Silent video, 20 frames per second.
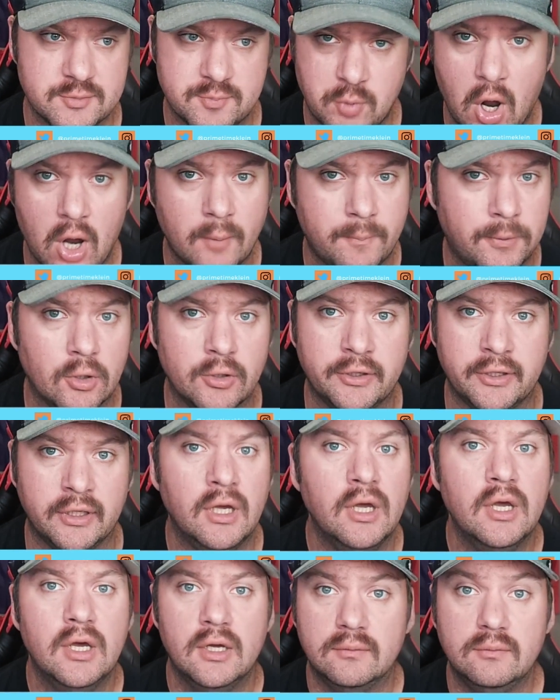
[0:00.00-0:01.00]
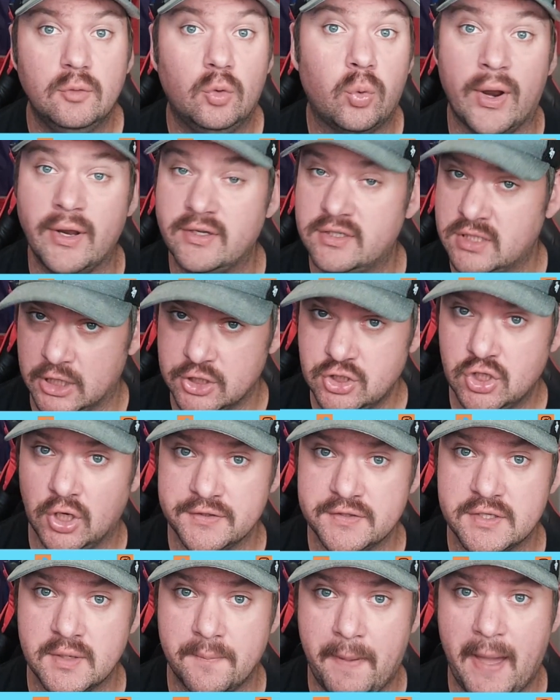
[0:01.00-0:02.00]
Brock Purdy, great touch
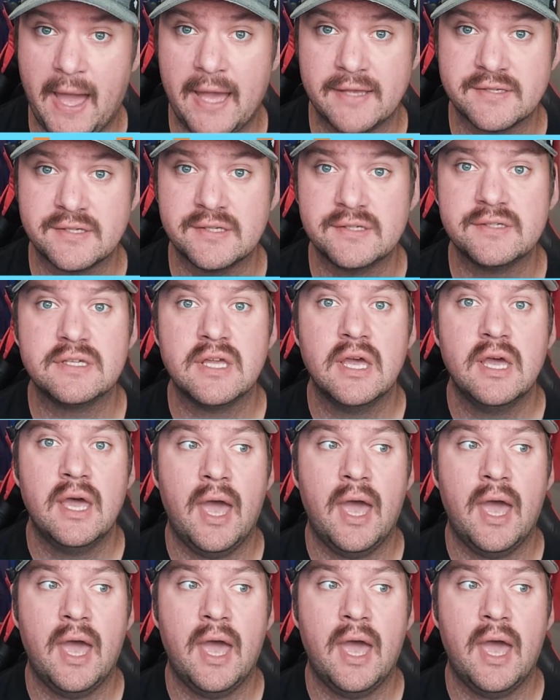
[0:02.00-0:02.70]
on some passes,